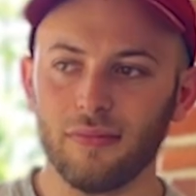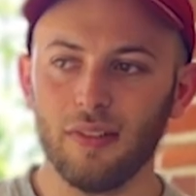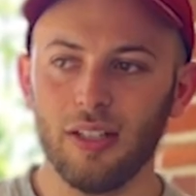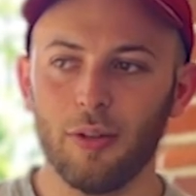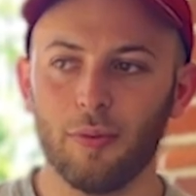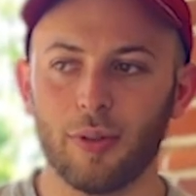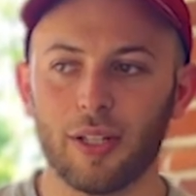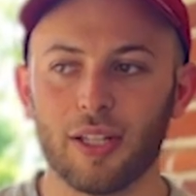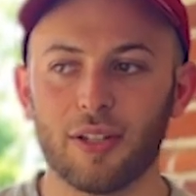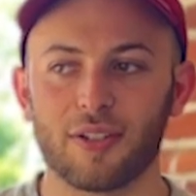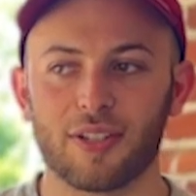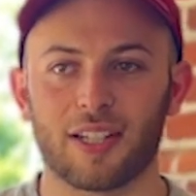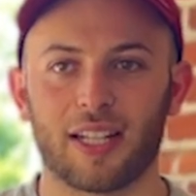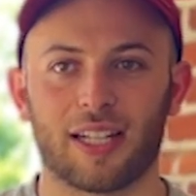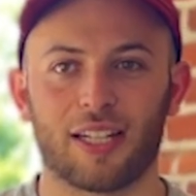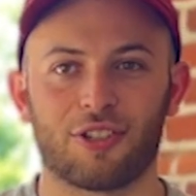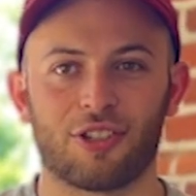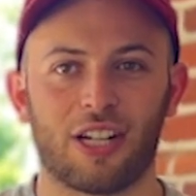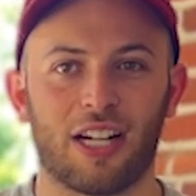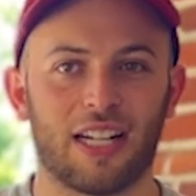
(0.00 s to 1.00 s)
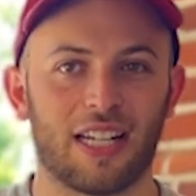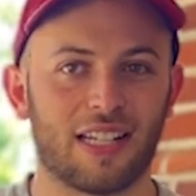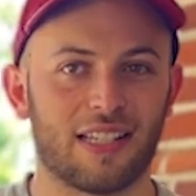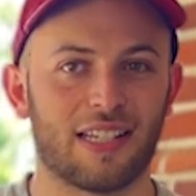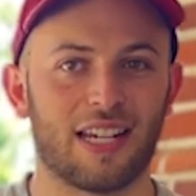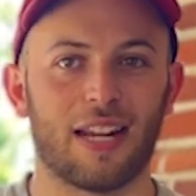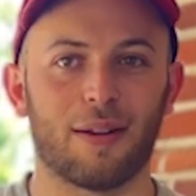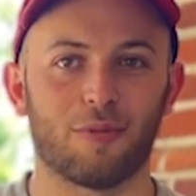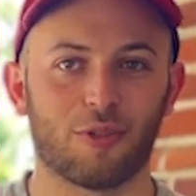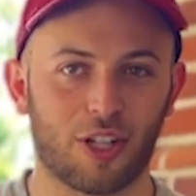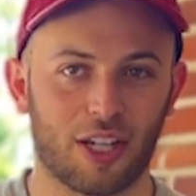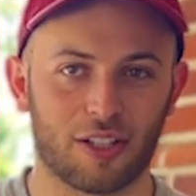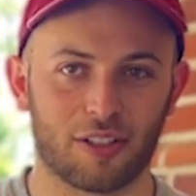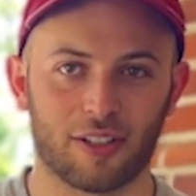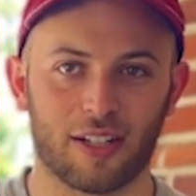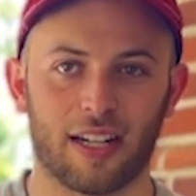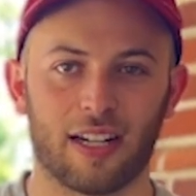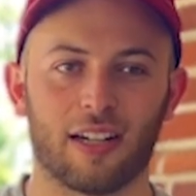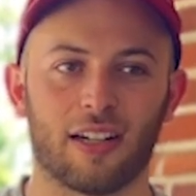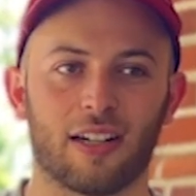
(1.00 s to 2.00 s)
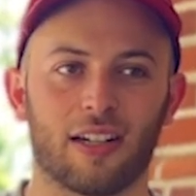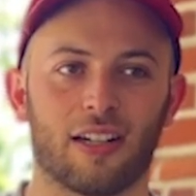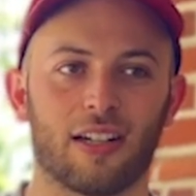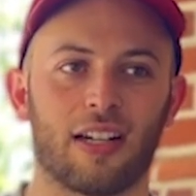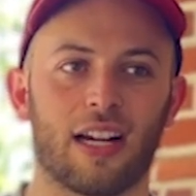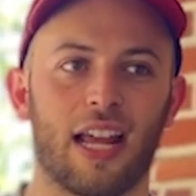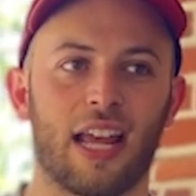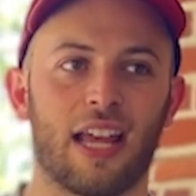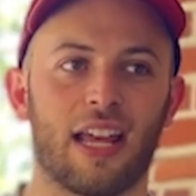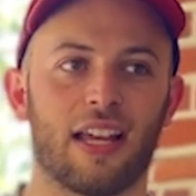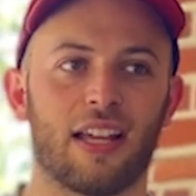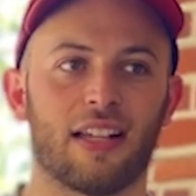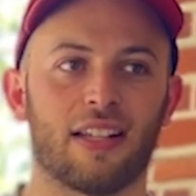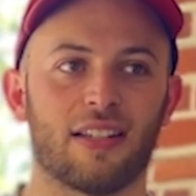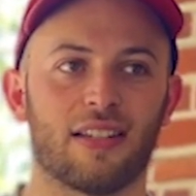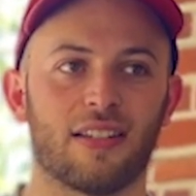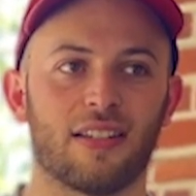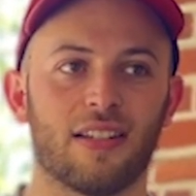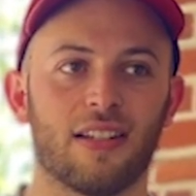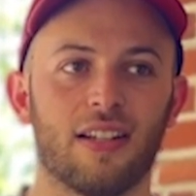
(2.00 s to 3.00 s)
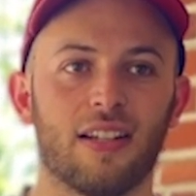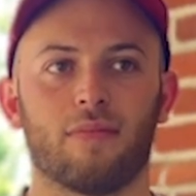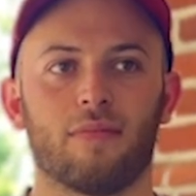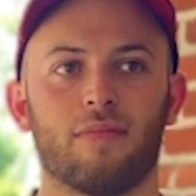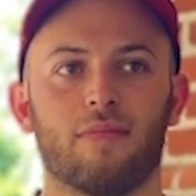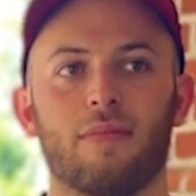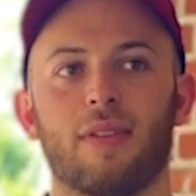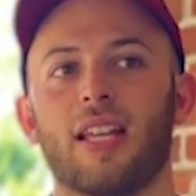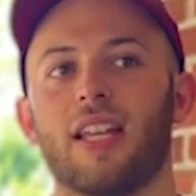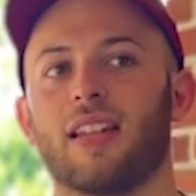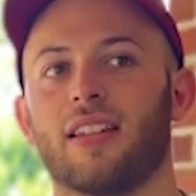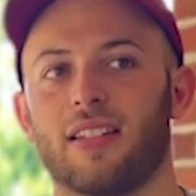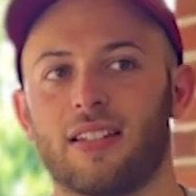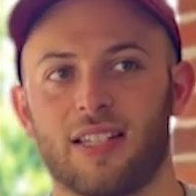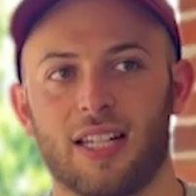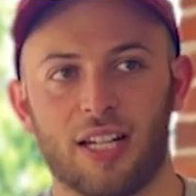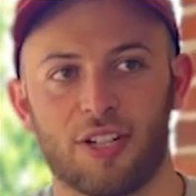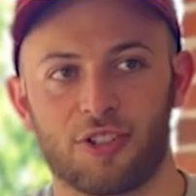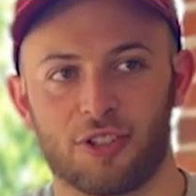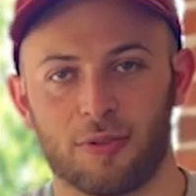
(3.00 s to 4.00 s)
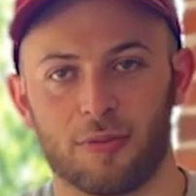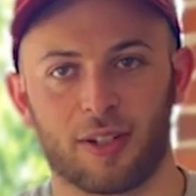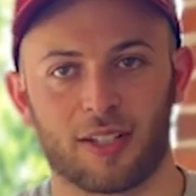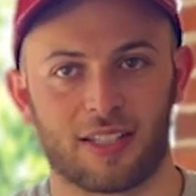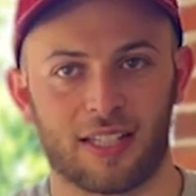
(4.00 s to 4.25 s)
We used like a Chinese name generator, and me and the teacher worked